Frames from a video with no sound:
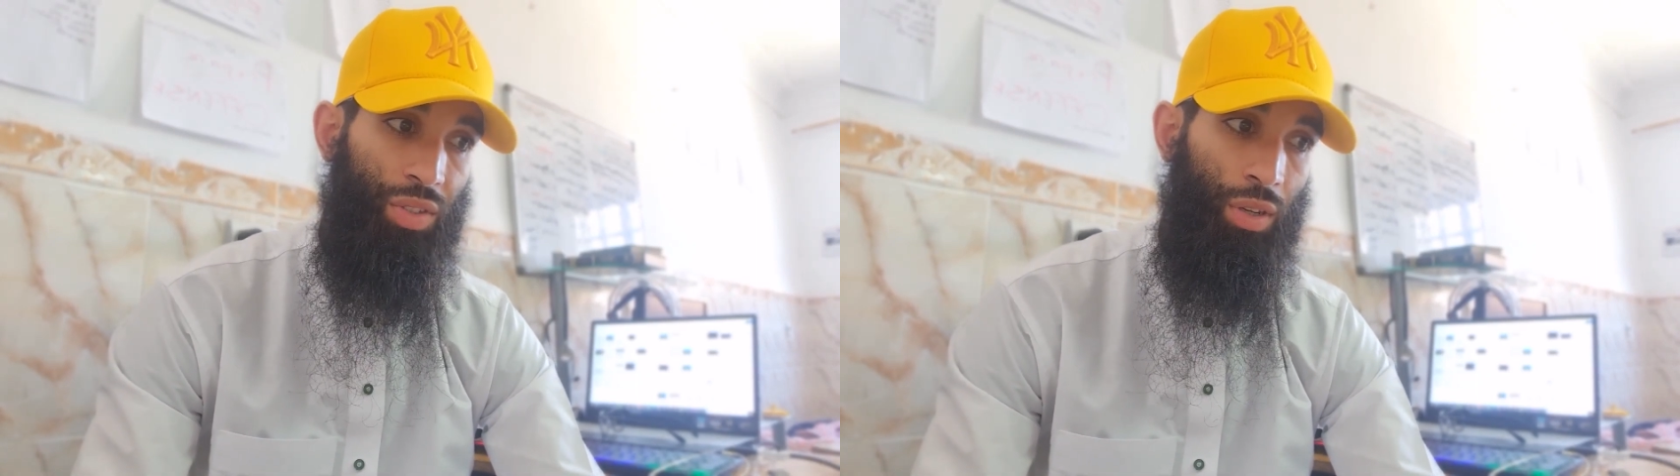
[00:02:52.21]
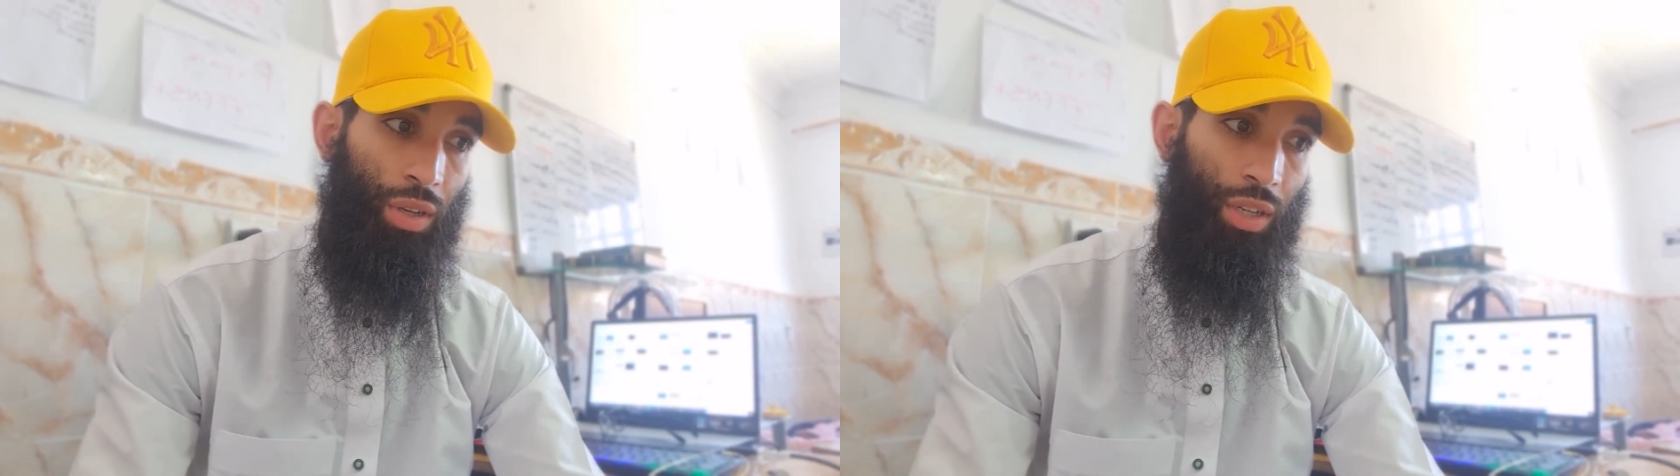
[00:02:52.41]

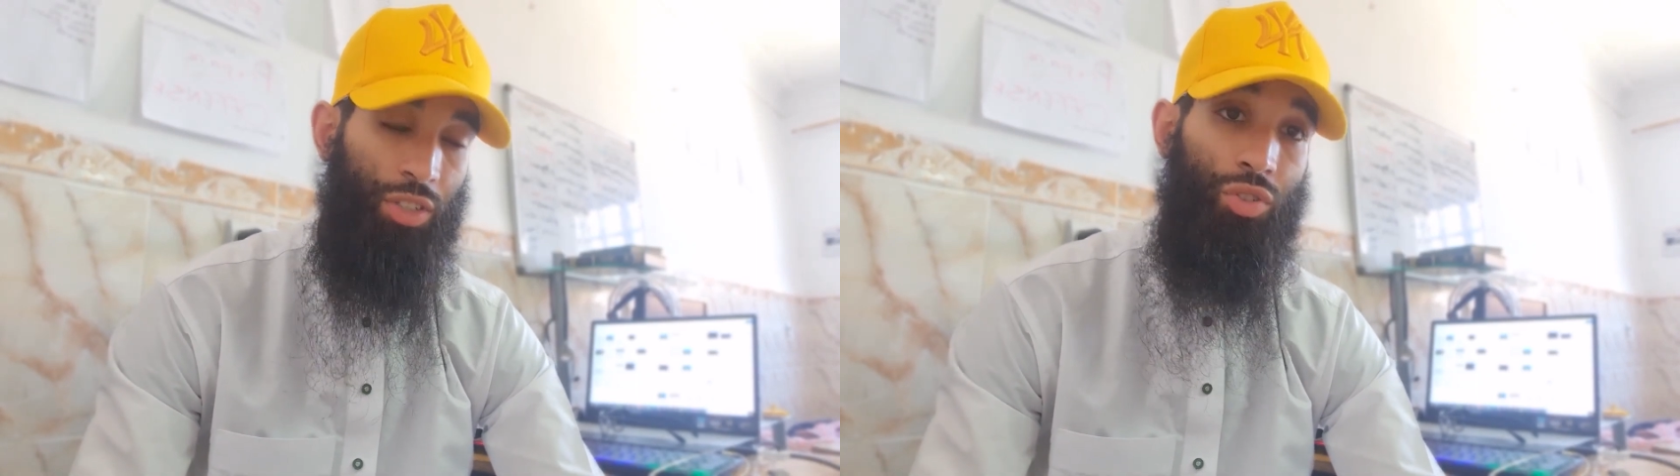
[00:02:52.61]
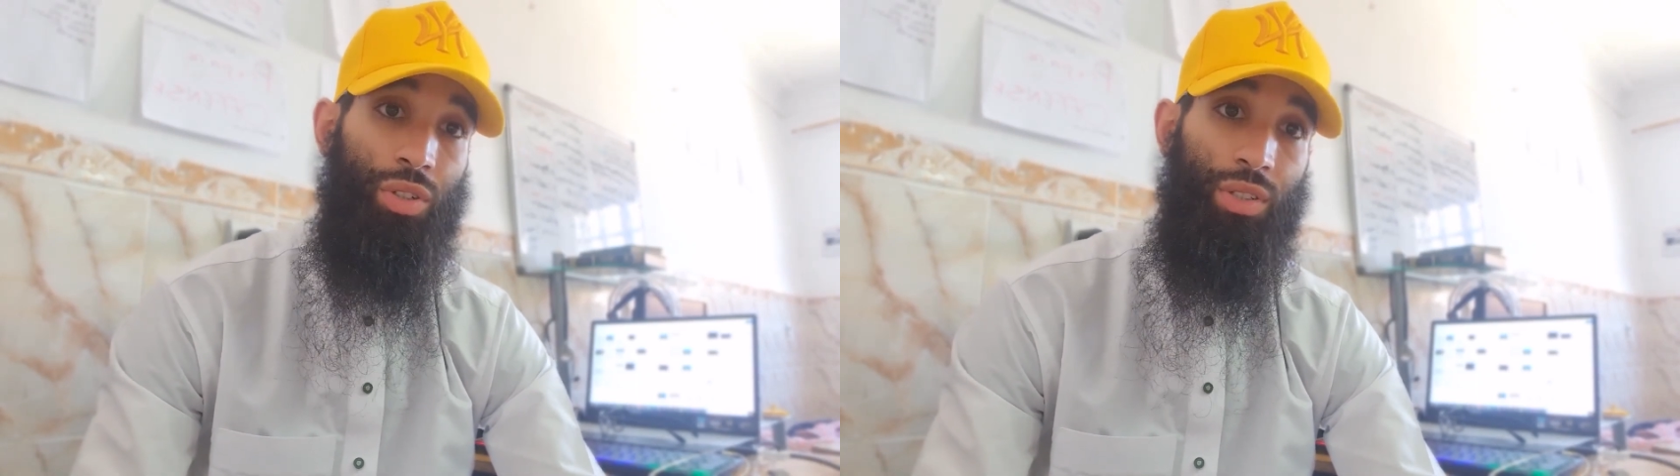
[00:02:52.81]

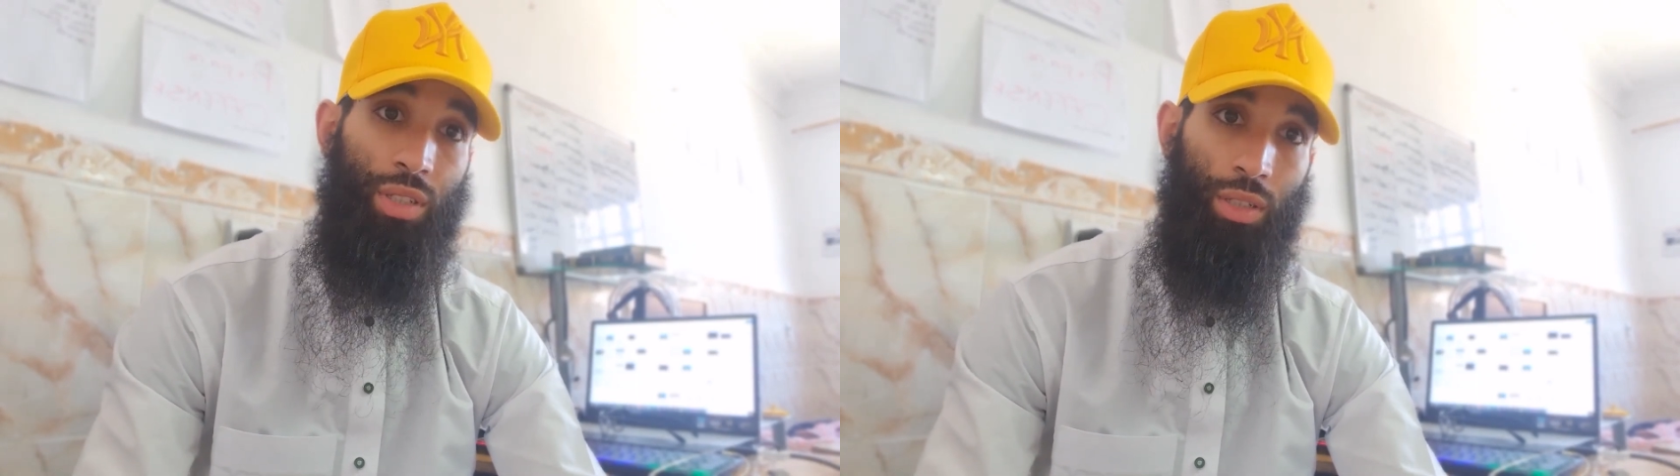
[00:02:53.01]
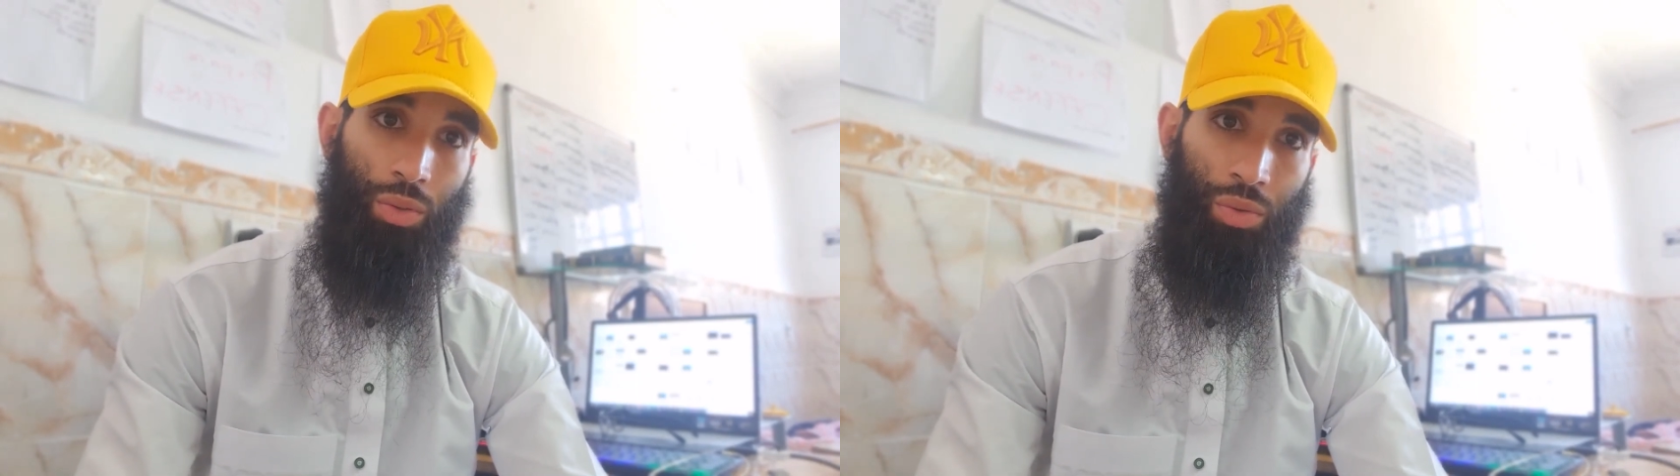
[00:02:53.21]

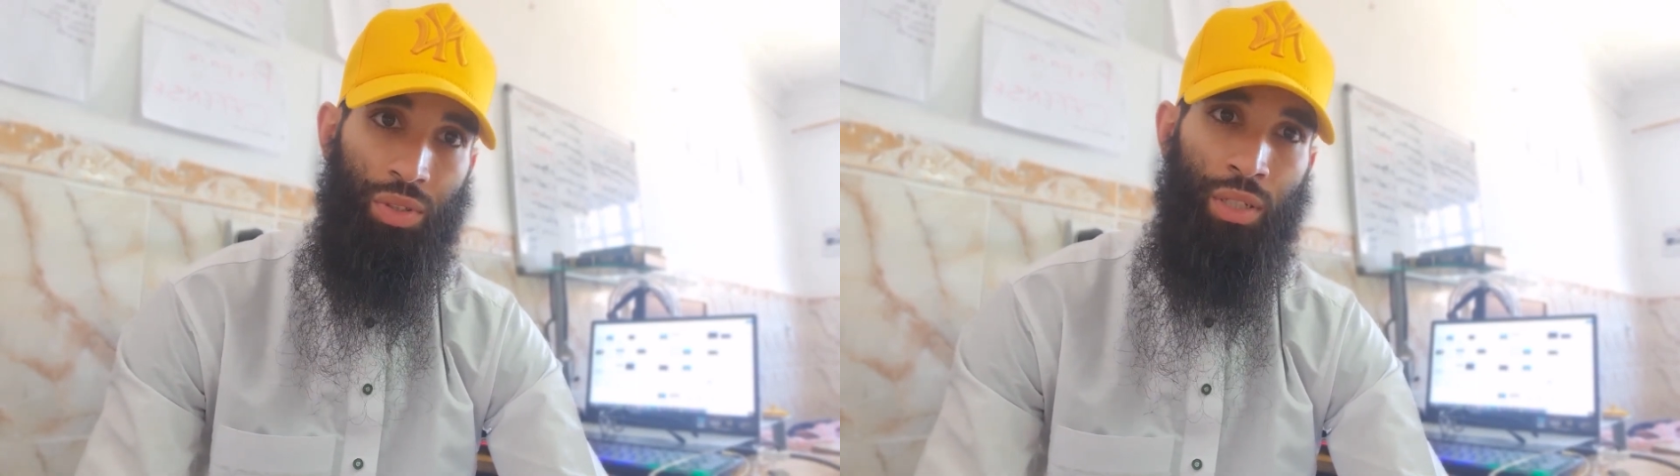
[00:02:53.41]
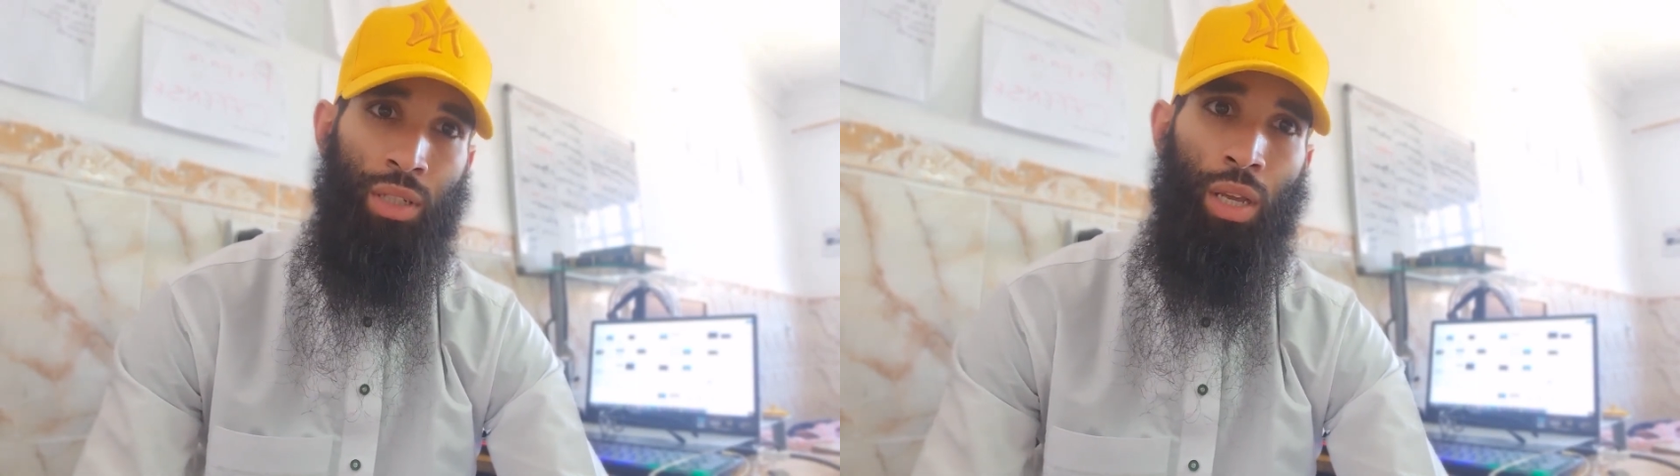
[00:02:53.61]
interesting to
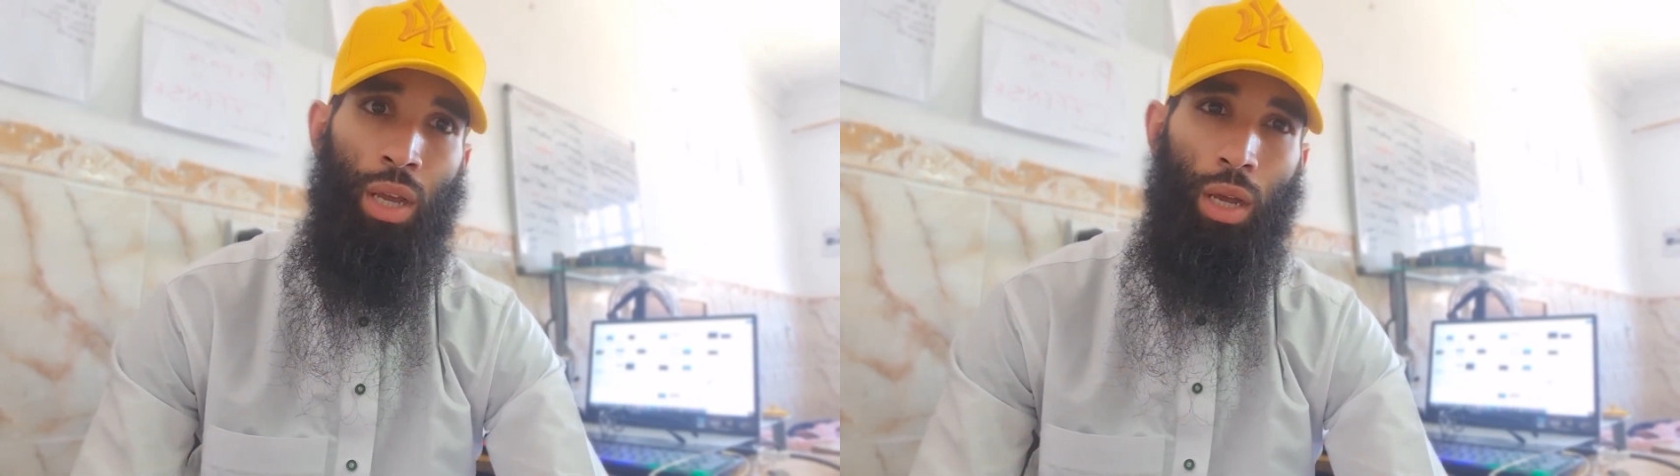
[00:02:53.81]
see